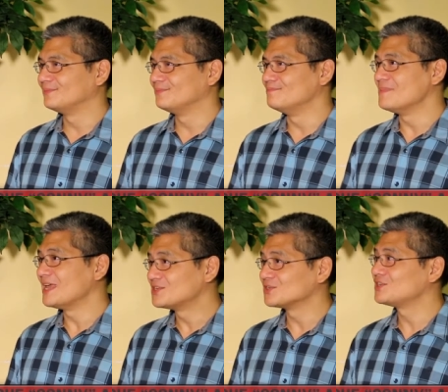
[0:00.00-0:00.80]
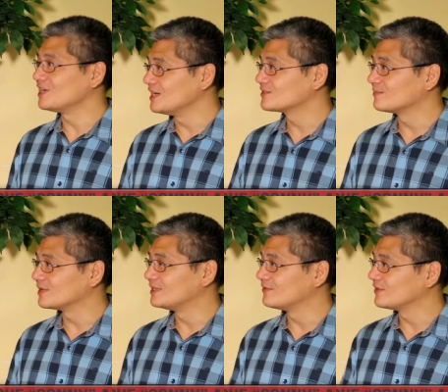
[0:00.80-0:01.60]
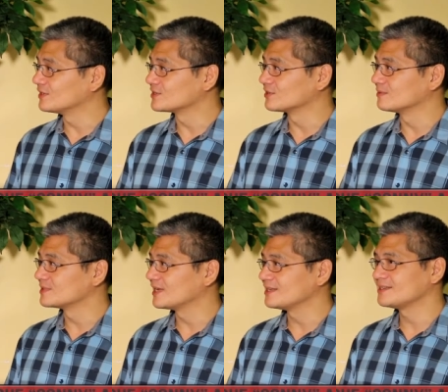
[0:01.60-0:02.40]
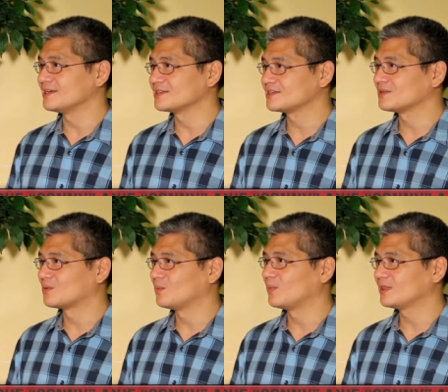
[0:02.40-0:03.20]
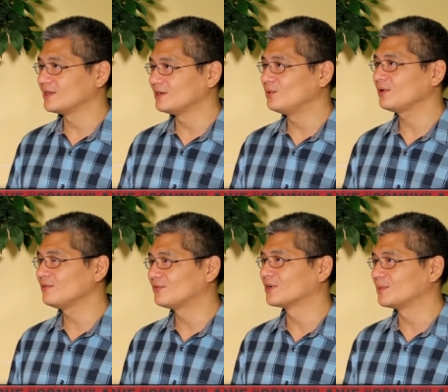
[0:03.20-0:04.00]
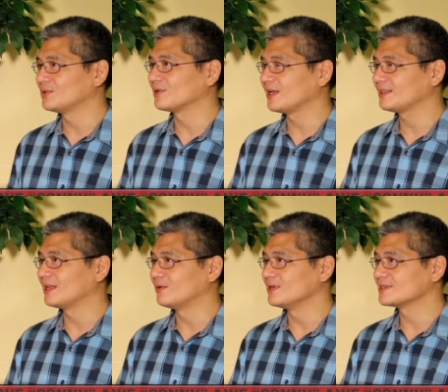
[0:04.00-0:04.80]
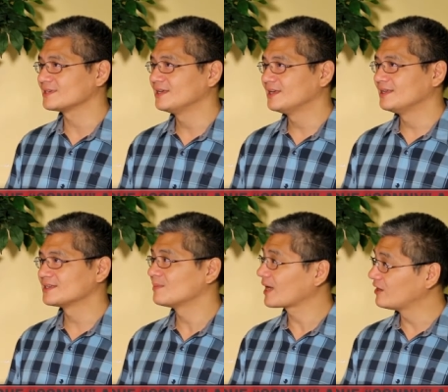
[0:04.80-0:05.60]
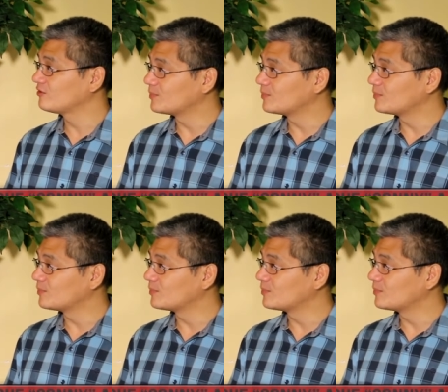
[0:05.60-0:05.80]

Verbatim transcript: major change from their difficult circumstances, what they're looking forward to right now is some kind of